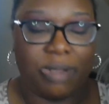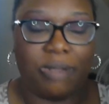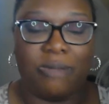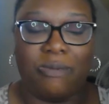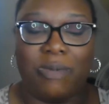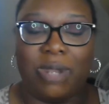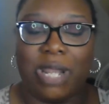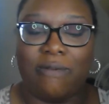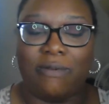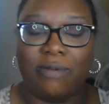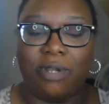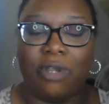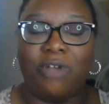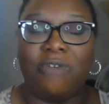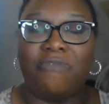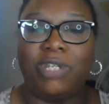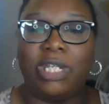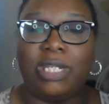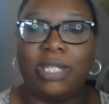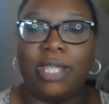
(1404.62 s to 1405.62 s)
without
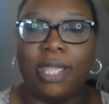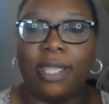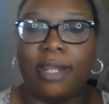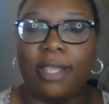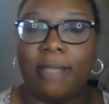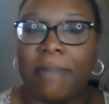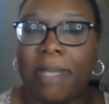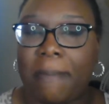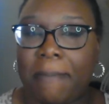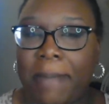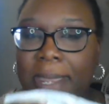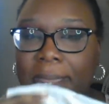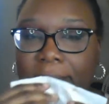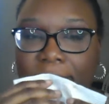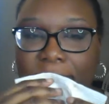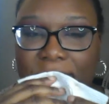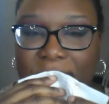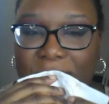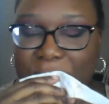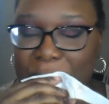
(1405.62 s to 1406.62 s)
hopefully taking off my
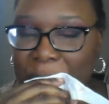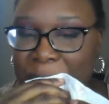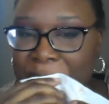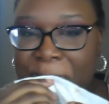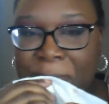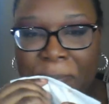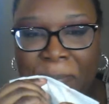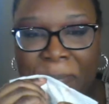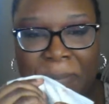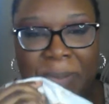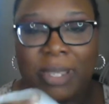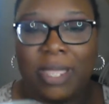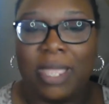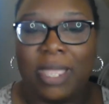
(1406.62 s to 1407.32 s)
makeup. Okay,